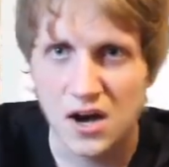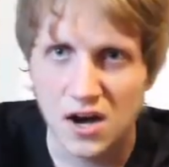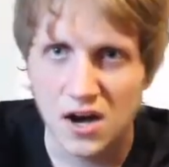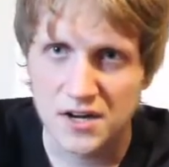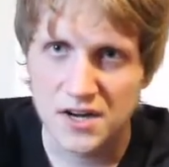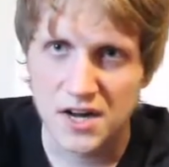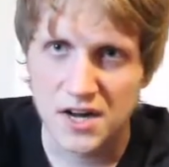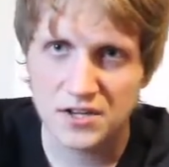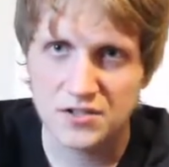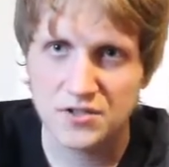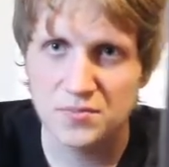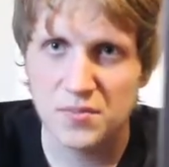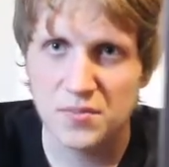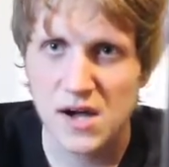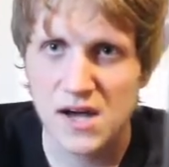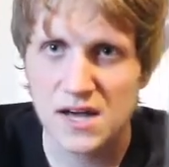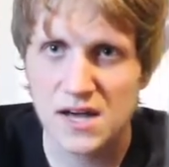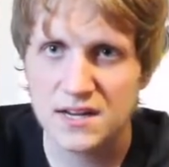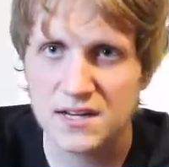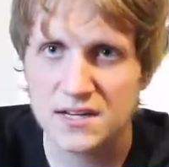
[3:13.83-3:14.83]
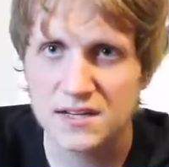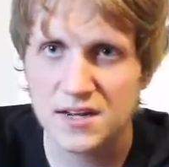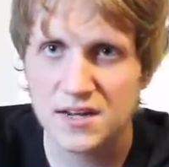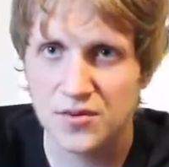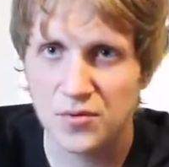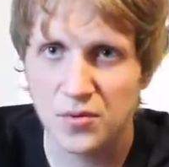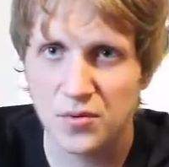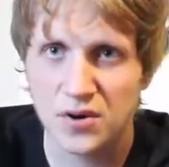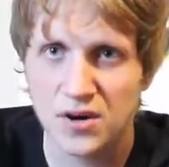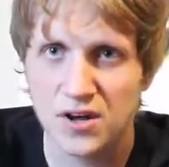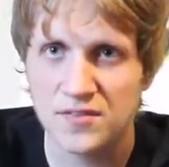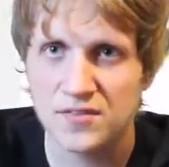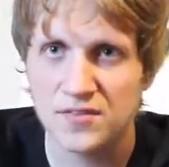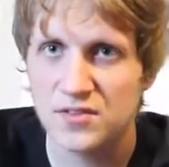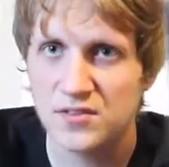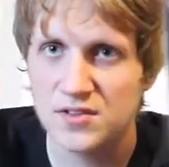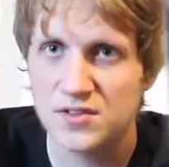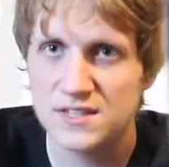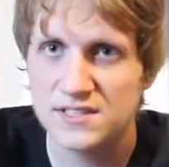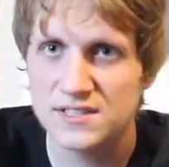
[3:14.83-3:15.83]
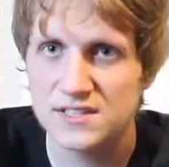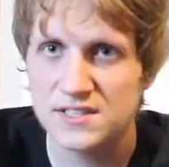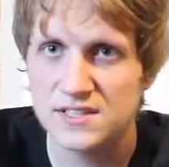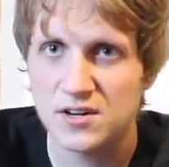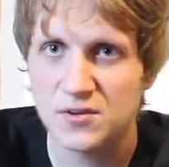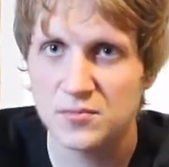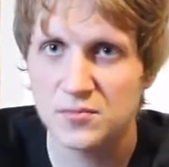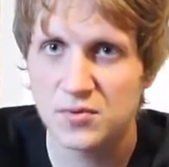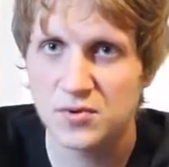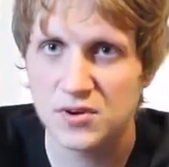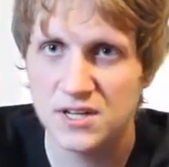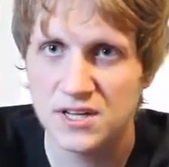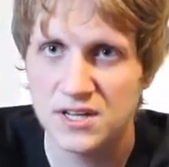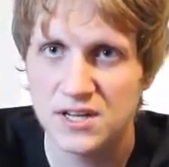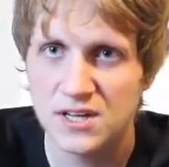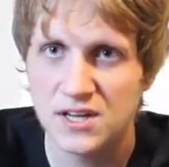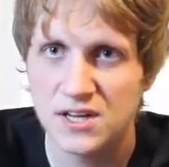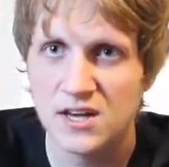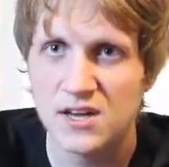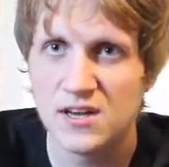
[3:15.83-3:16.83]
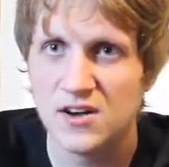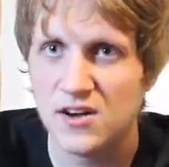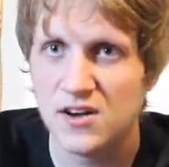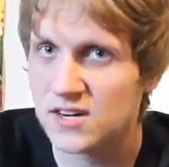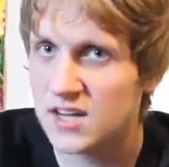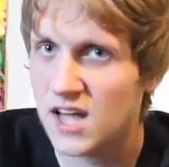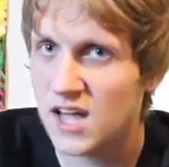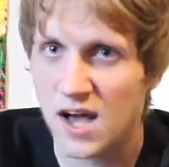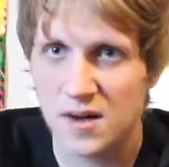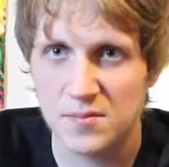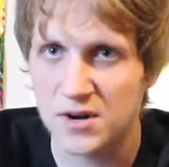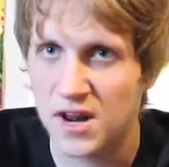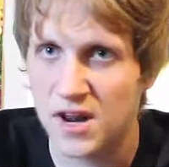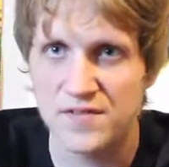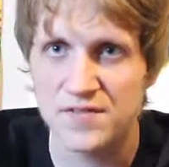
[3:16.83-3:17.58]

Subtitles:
not too bad. Another one off the list, you know, pretty uncommon.